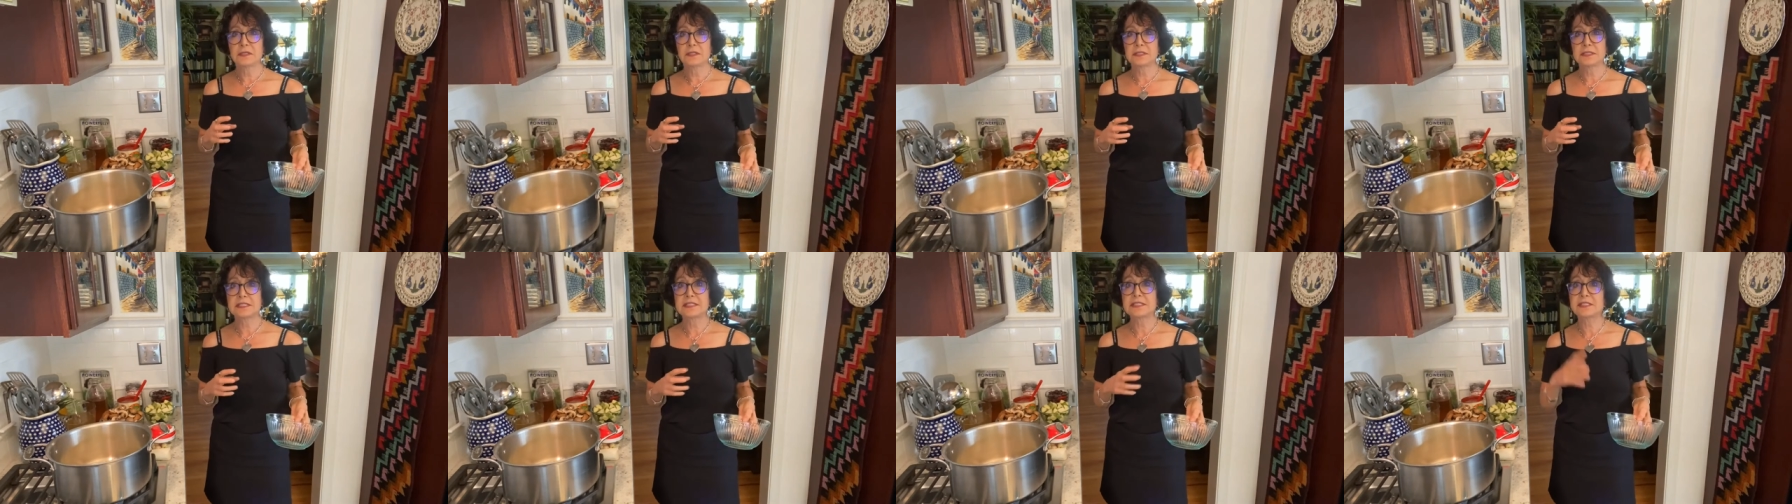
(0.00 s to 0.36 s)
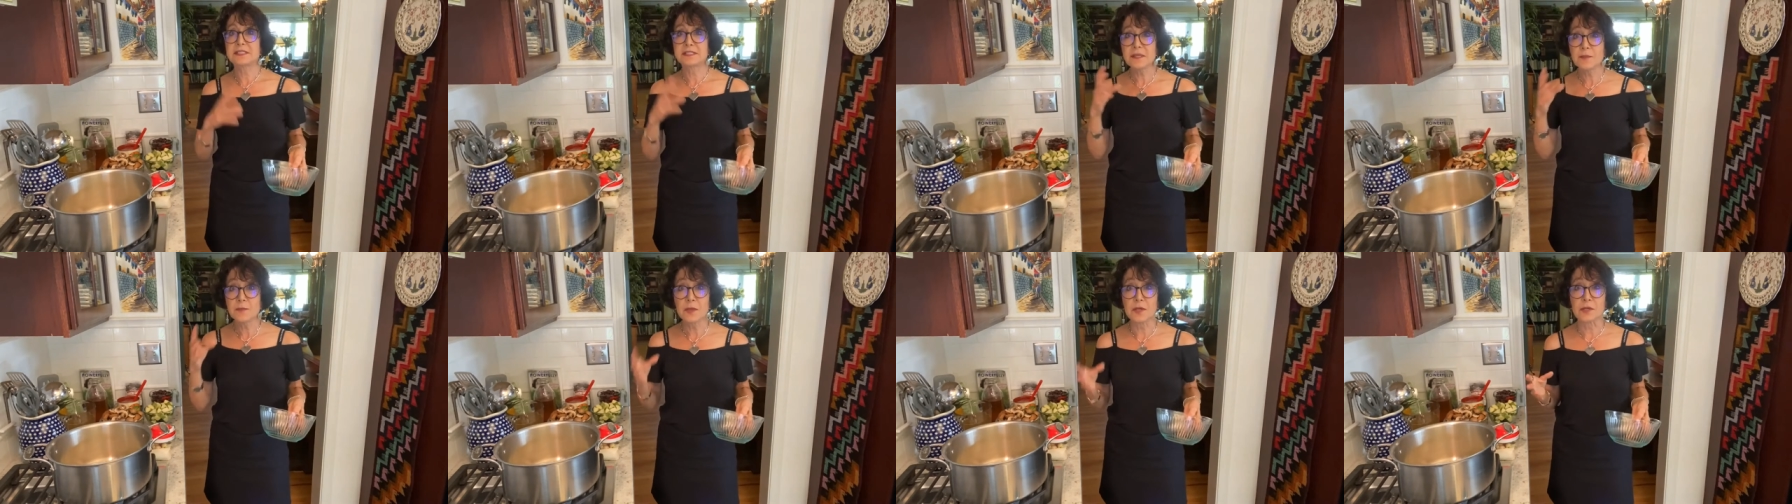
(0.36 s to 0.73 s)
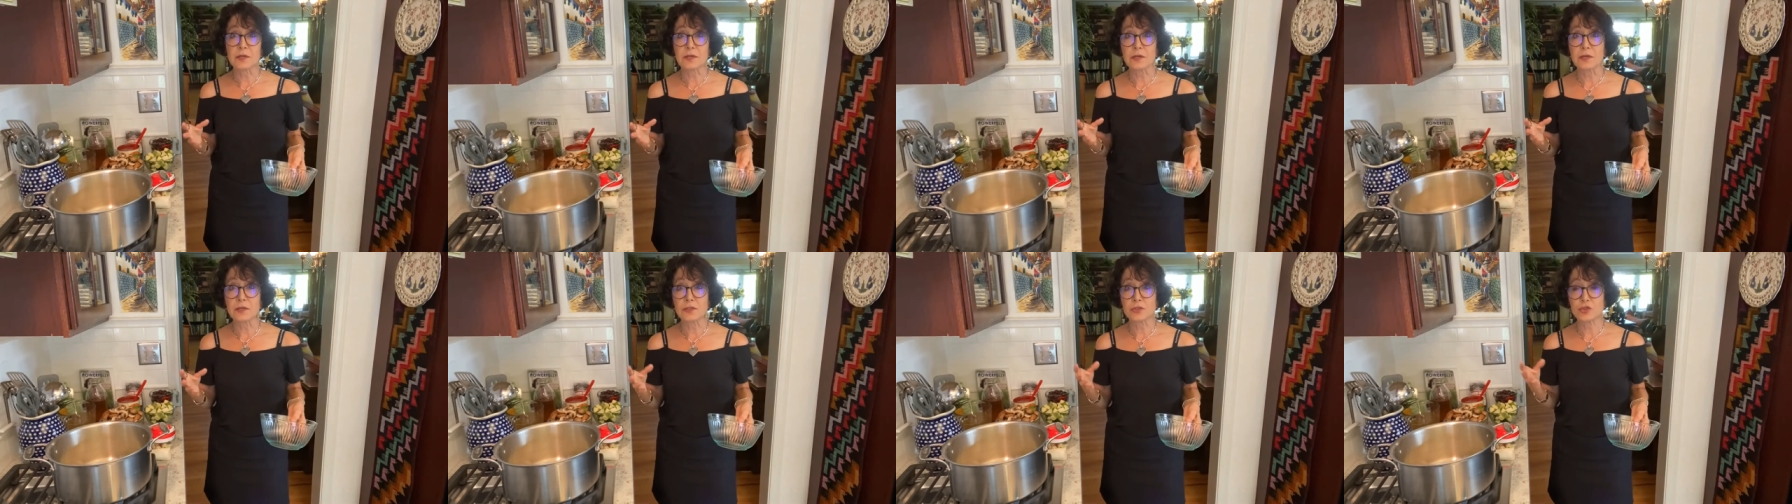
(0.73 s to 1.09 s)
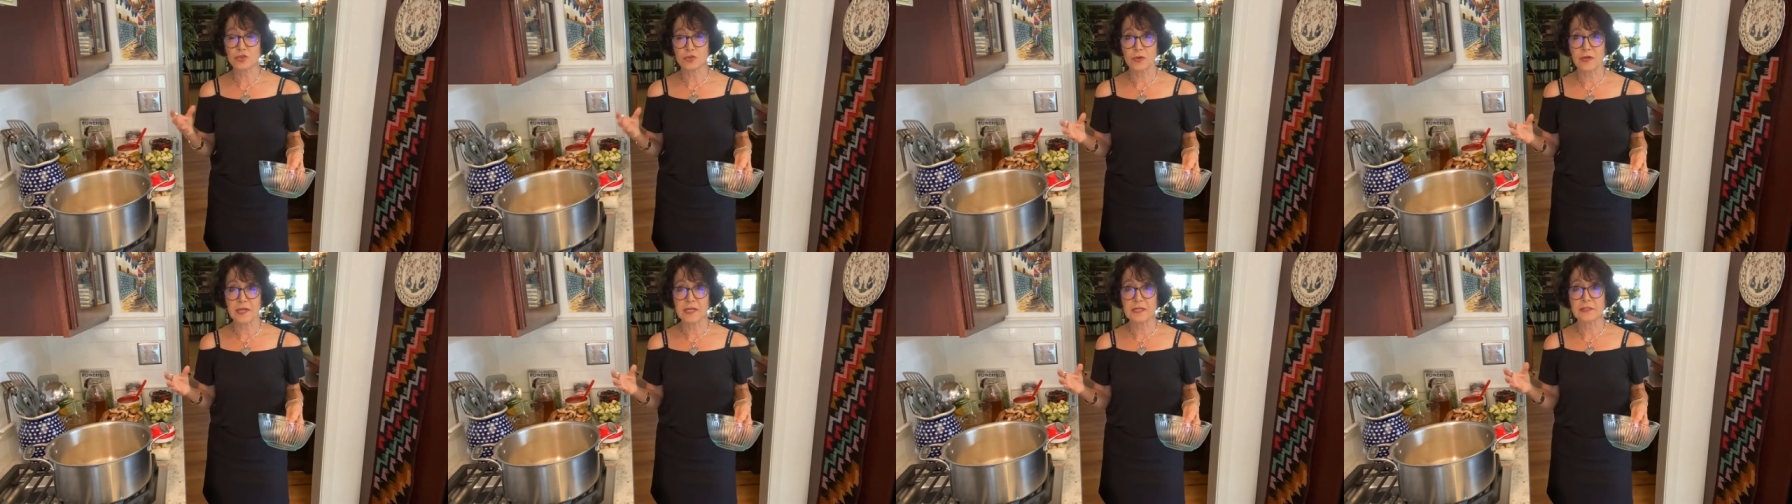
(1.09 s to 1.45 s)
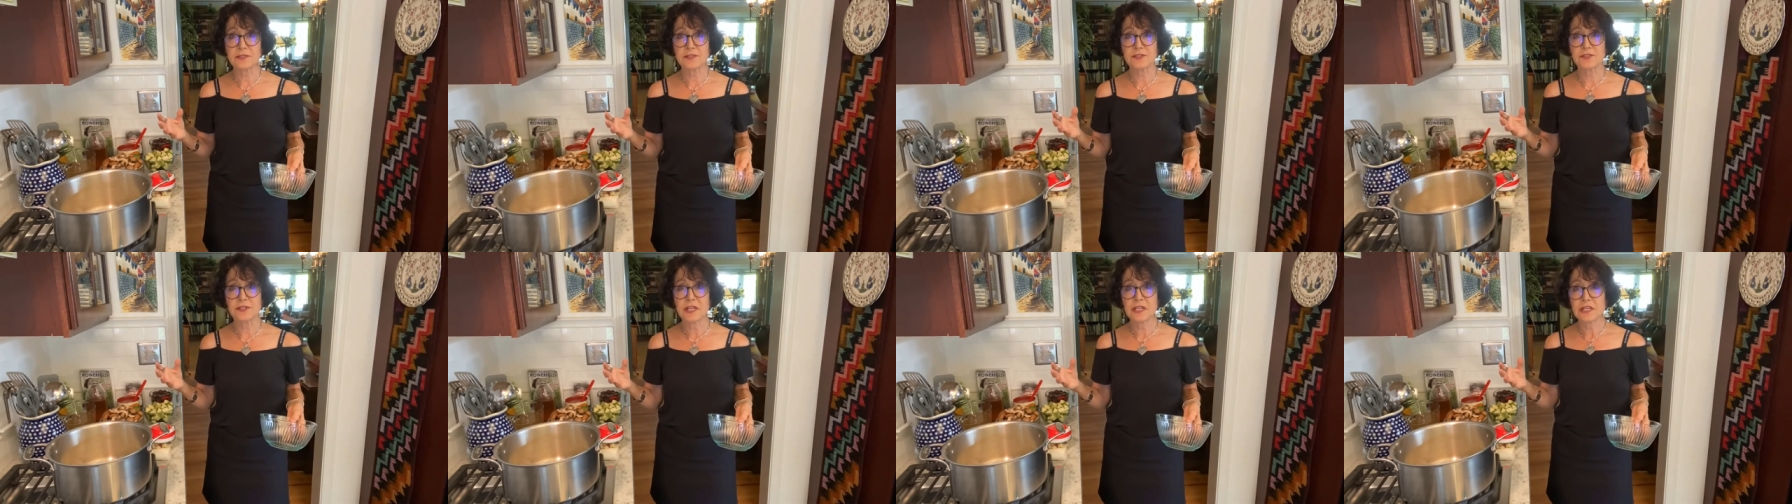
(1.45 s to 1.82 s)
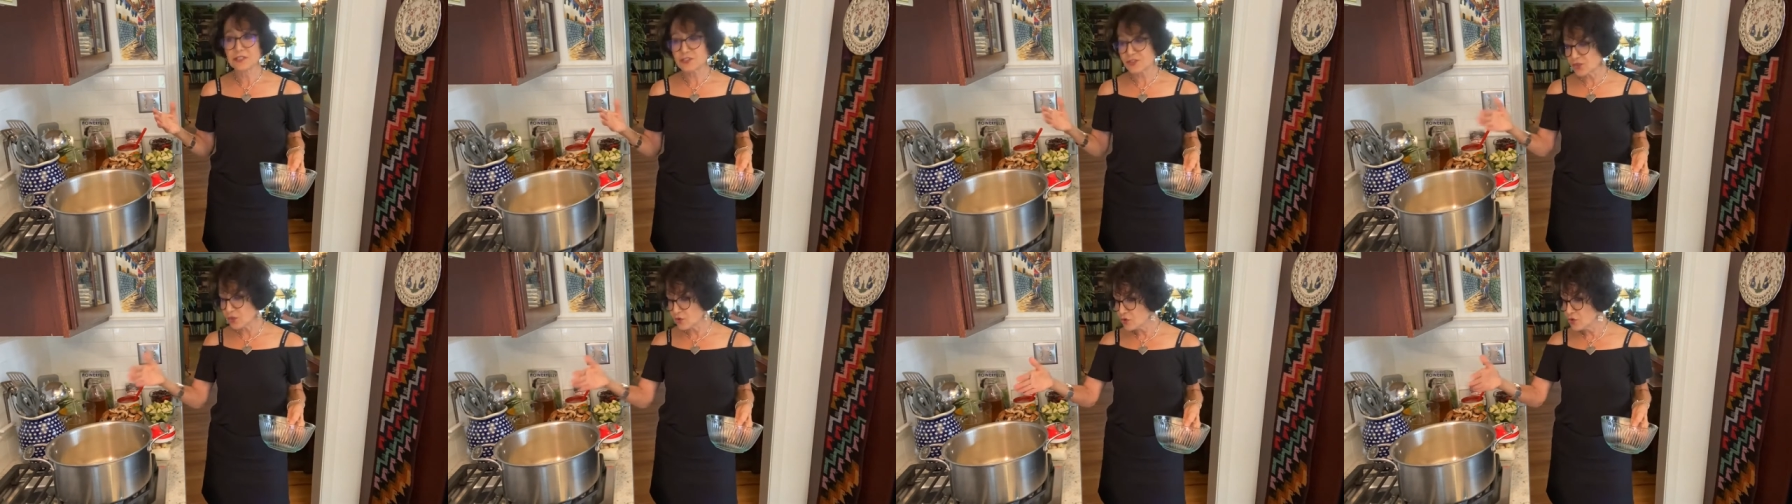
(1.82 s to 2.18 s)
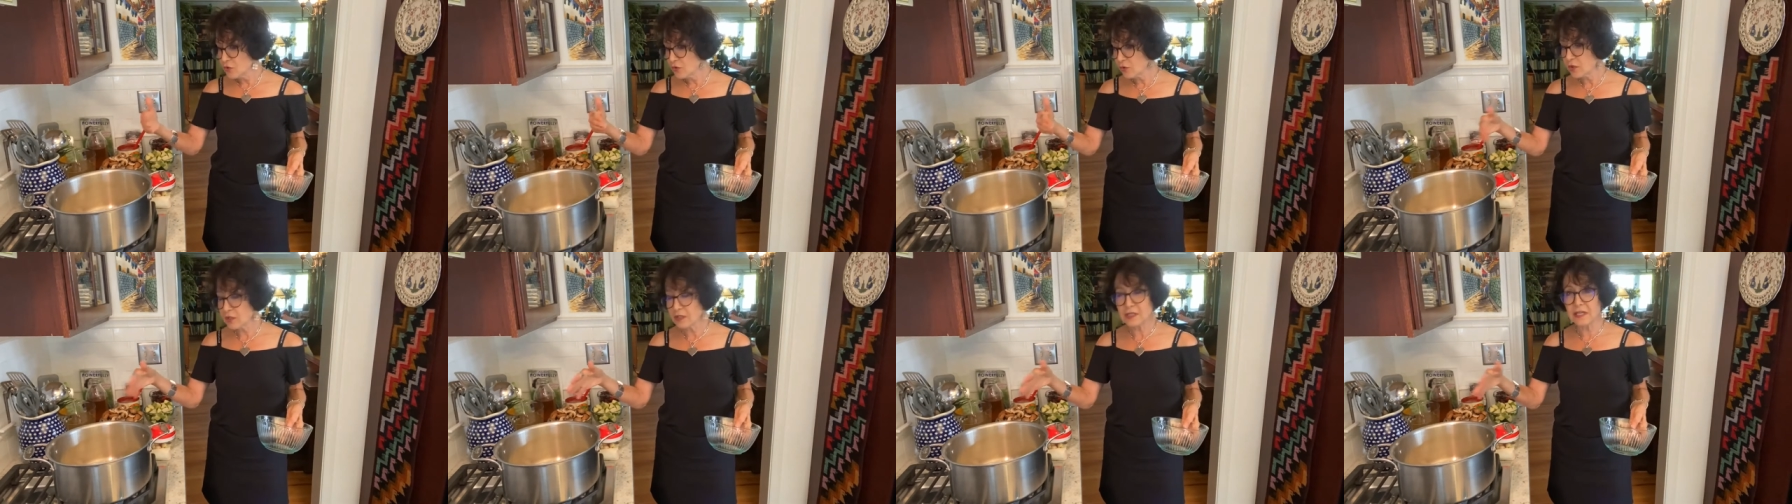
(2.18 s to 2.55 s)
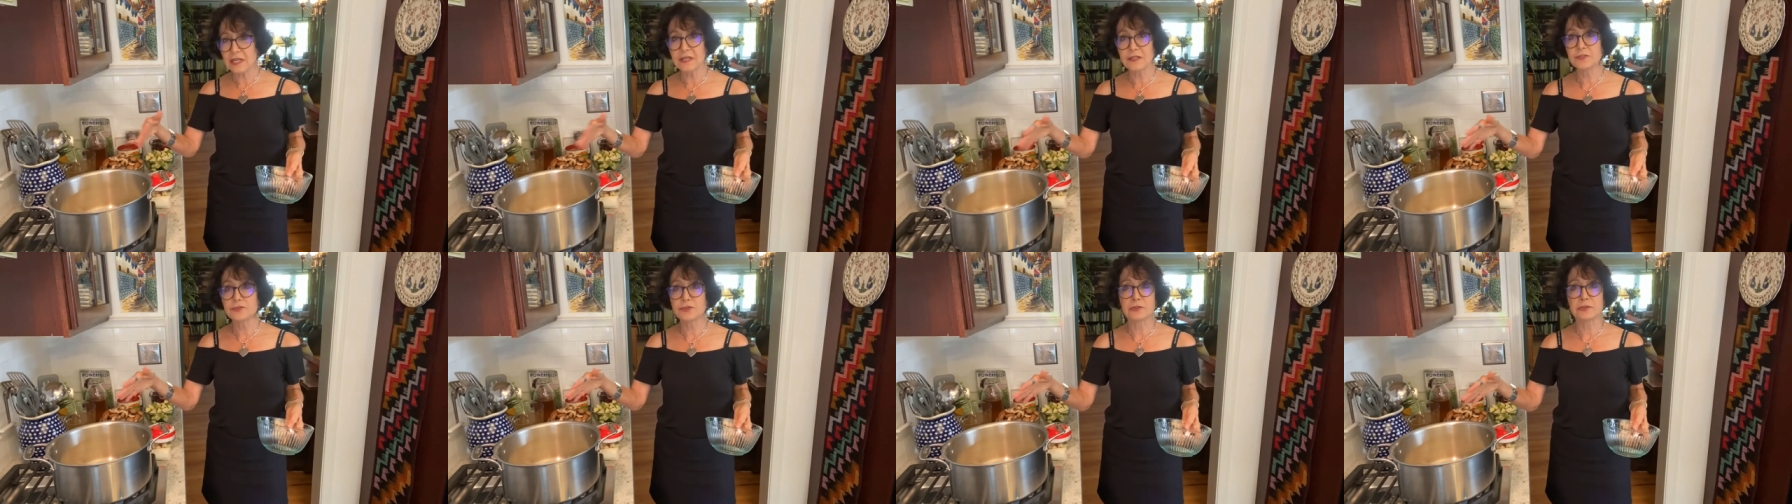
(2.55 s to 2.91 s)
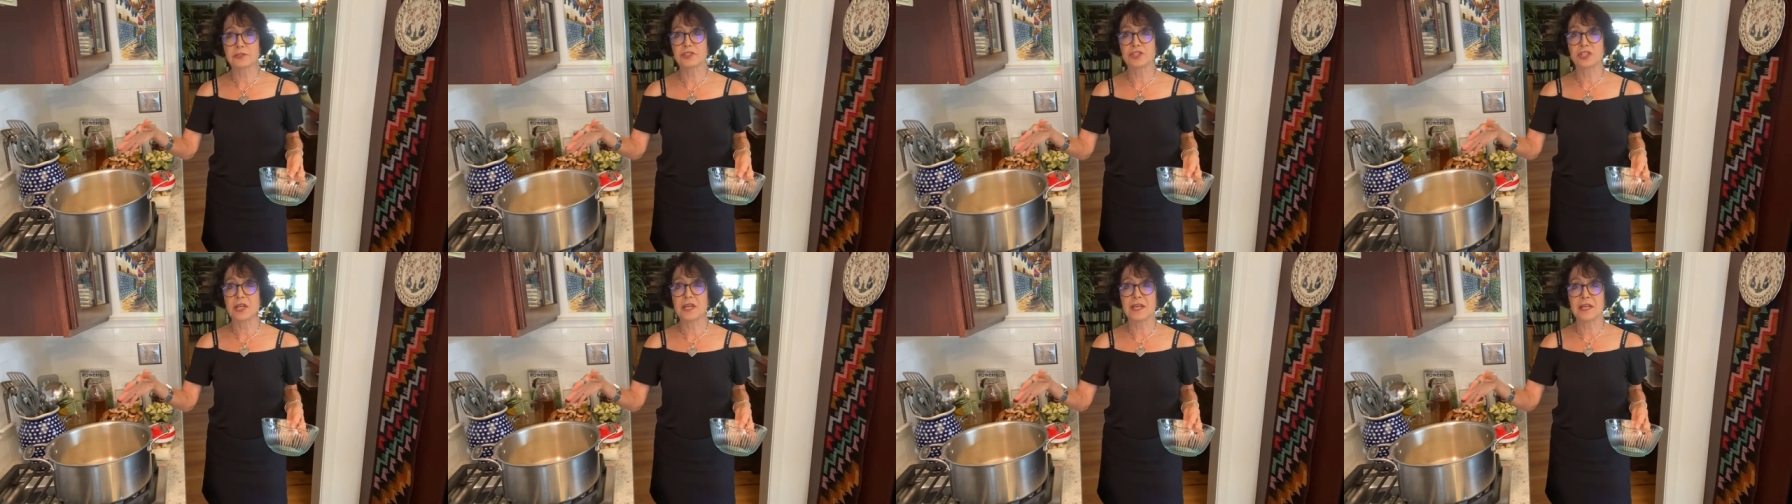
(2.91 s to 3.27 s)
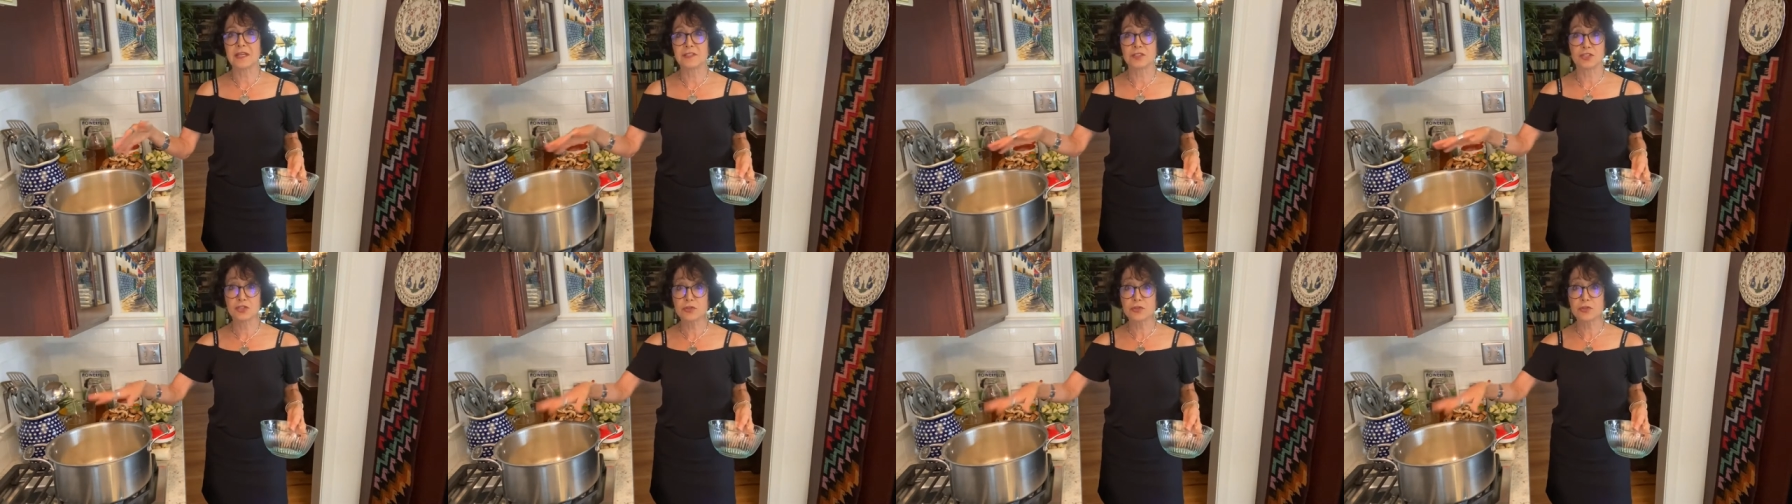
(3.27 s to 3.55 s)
similar traits so you can interchange.